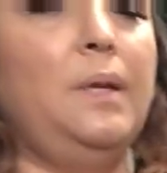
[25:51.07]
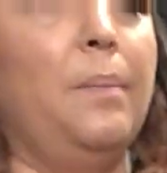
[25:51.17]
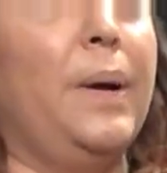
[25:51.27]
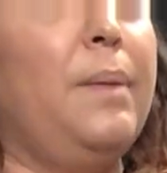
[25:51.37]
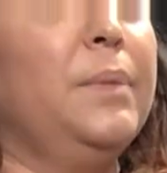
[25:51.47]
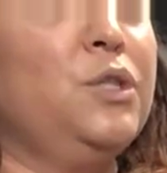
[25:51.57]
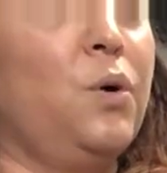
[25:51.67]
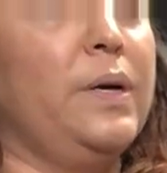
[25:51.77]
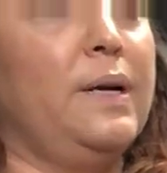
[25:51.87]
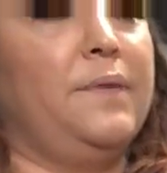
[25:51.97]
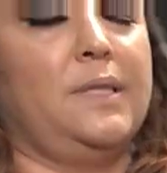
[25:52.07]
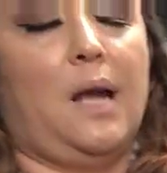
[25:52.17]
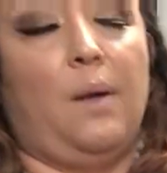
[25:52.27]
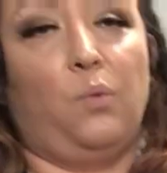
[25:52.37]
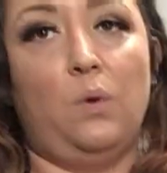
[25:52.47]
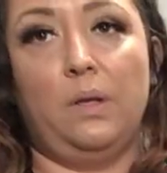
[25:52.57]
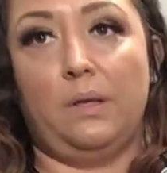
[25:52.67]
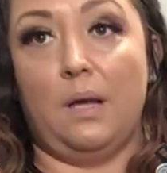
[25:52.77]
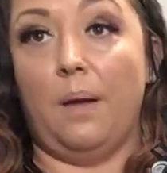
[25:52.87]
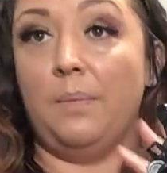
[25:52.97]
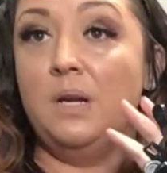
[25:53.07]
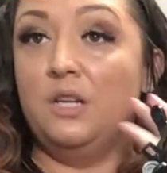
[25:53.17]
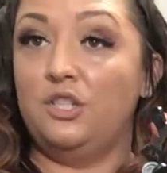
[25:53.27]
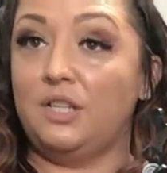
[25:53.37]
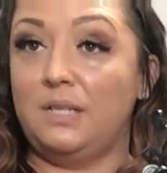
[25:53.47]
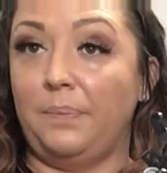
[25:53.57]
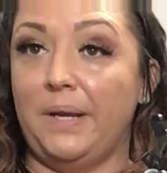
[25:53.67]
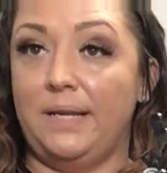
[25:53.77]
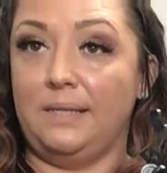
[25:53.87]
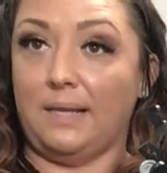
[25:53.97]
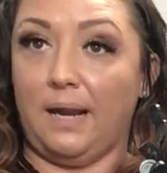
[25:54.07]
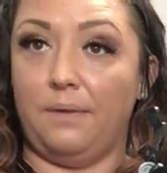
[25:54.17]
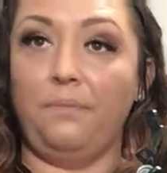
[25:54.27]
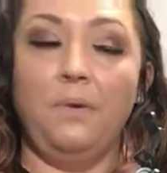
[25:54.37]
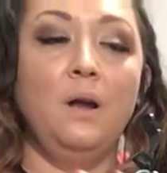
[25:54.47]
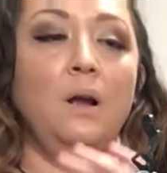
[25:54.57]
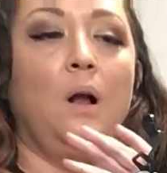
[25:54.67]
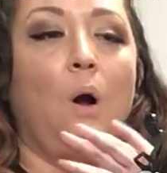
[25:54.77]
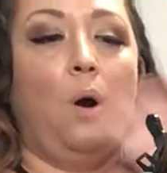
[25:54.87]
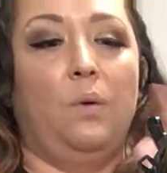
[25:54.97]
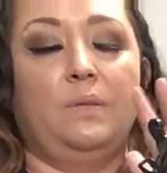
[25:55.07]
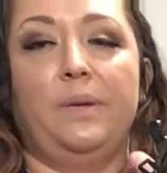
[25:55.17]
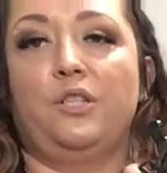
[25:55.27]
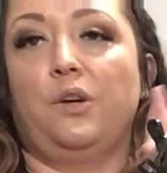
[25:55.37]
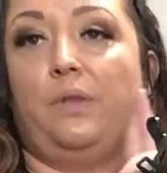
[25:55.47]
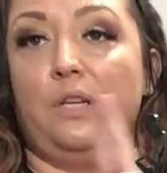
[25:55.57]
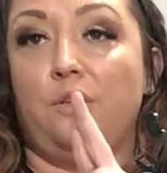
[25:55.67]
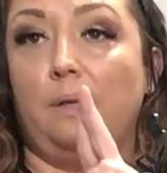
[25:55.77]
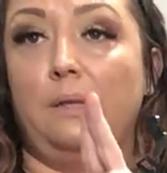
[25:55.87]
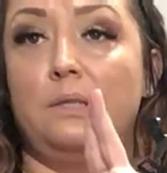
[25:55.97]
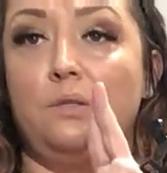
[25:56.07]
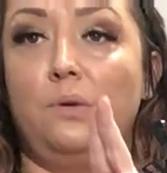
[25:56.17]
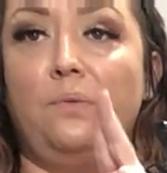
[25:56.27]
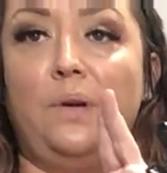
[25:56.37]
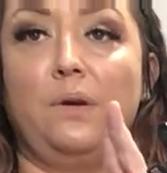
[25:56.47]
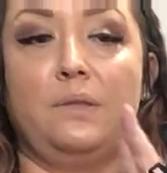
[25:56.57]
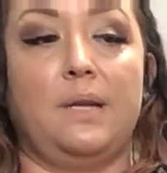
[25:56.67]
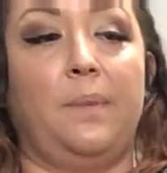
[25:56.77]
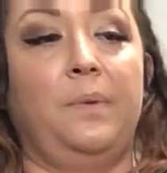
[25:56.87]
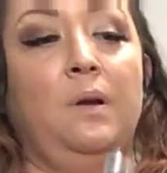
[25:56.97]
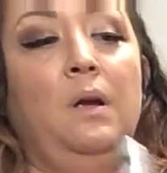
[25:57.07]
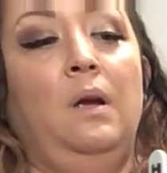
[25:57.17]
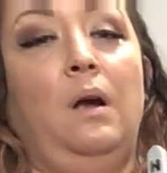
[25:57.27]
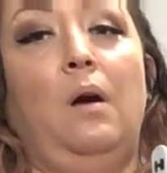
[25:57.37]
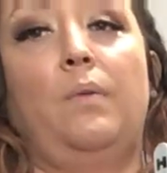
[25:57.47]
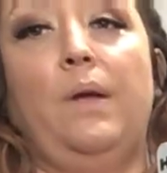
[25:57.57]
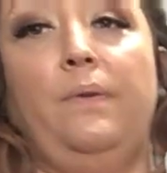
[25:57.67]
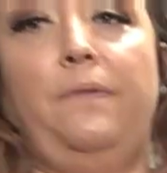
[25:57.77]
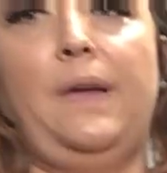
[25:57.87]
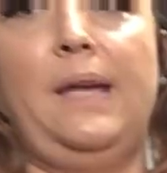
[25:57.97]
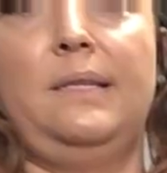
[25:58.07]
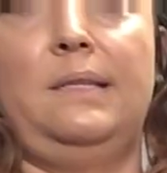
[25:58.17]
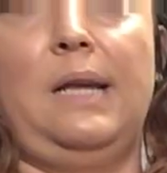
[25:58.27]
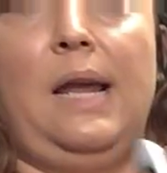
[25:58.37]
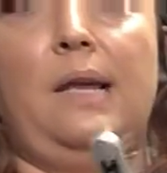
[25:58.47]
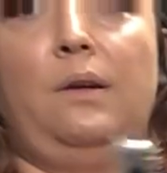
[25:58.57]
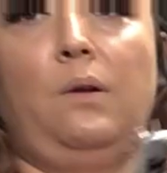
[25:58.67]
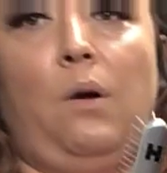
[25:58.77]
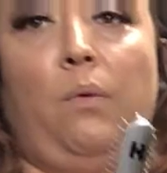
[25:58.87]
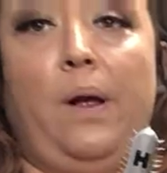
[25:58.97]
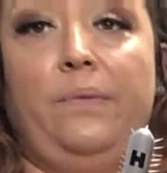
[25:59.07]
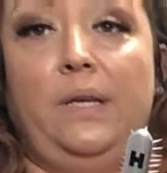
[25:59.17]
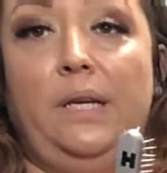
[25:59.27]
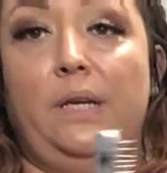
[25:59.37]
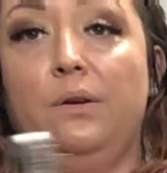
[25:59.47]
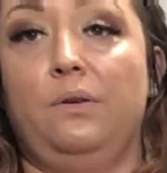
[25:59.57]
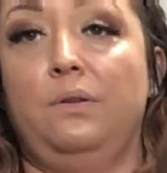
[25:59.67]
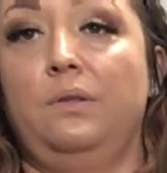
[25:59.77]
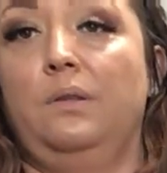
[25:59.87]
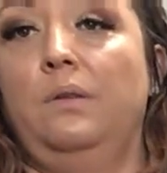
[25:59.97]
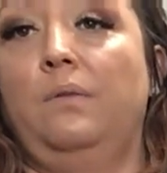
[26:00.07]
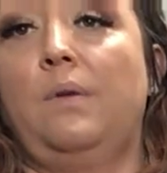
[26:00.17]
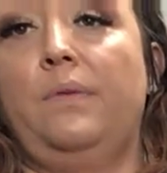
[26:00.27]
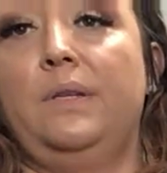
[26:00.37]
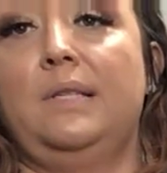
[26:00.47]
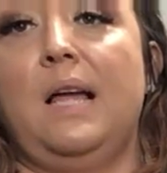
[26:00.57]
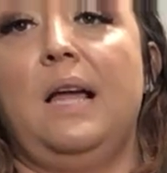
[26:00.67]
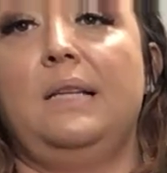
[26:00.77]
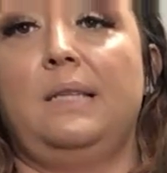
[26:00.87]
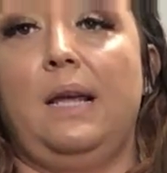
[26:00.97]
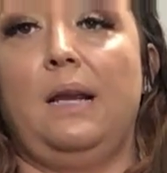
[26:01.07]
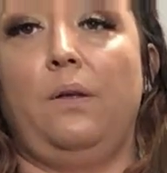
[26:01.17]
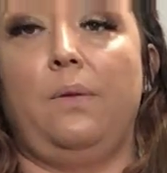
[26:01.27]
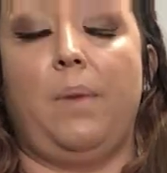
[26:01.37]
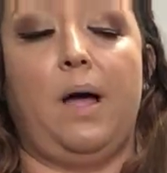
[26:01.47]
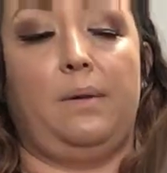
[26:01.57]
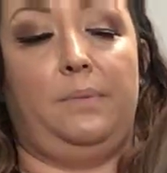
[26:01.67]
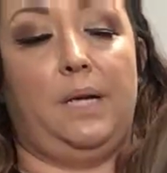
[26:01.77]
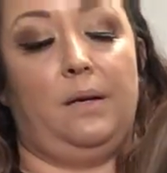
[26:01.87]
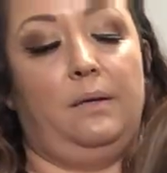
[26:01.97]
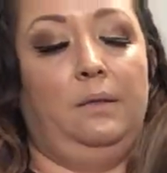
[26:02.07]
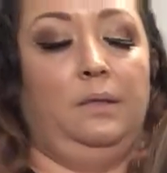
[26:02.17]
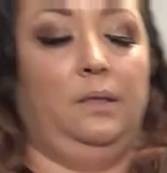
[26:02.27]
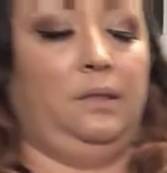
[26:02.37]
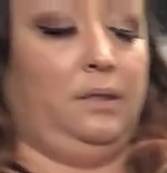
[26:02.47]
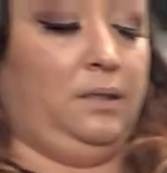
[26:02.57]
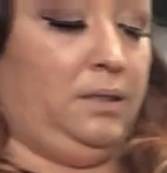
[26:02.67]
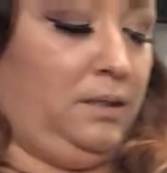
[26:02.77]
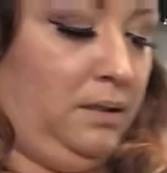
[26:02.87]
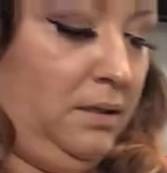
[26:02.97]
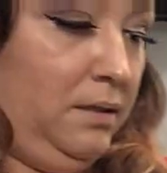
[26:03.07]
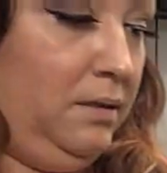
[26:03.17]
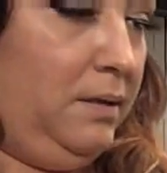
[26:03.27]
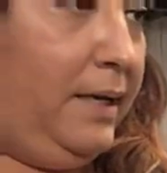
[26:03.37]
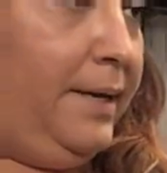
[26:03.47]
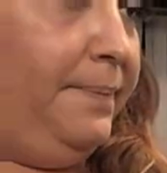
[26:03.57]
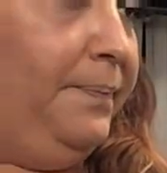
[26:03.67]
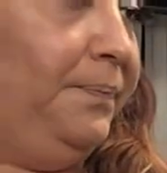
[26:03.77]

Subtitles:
But majority of the time, rule of thumb, just to play it safe, always make sure that you're at least 2 fingers depth around the face and around the ears, around the sides, and on the bottom there. Okay?